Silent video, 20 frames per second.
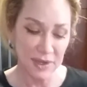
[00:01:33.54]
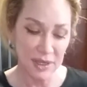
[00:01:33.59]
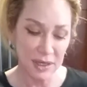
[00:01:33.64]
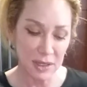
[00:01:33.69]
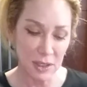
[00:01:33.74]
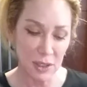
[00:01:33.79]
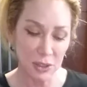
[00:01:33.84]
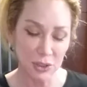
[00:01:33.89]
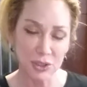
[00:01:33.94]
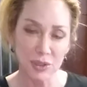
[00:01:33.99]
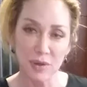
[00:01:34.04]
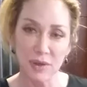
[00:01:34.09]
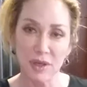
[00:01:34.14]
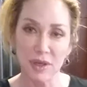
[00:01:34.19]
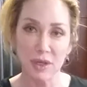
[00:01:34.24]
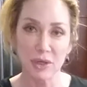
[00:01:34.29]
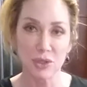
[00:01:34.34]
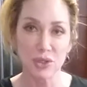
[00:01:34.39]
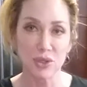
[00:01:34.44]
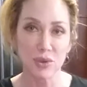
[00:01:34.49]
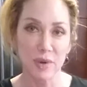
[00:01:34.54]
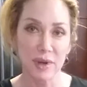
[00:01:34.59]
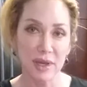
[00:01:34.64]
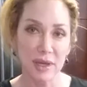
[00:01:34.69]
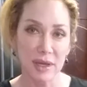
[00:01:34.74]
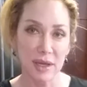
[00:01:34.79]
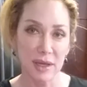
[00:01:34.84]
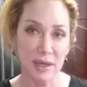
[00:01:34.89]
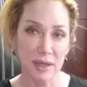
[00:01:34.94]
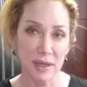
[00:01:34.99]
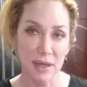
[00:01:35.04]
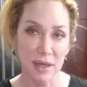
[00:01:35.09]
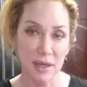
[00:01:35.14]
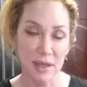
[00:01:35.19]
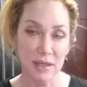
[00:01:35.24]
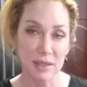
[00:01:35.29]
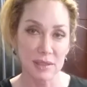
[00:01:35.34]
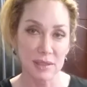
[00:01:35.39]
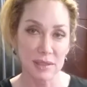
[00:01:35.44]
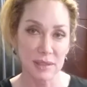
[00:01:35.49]
culture that you're drinking, and
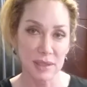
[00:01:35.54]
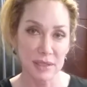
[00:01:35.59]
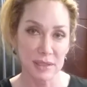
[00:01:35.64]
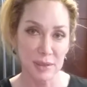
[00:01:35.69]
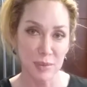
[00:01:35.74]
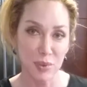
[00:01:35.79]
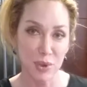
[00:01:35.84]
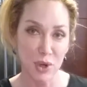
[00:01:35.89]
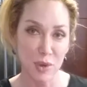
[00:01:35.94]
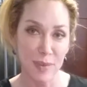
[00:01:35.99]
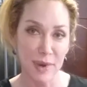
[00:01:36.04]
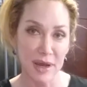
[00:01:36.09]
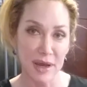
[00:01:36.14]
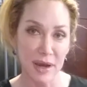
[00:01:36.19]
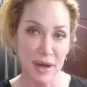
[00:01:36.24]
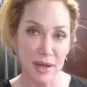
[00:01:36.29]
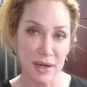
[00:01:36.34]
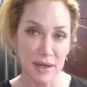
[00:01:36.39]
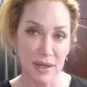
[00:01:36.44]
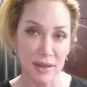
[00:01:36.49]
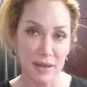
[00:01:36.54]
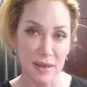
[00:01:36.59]
this is a probiotic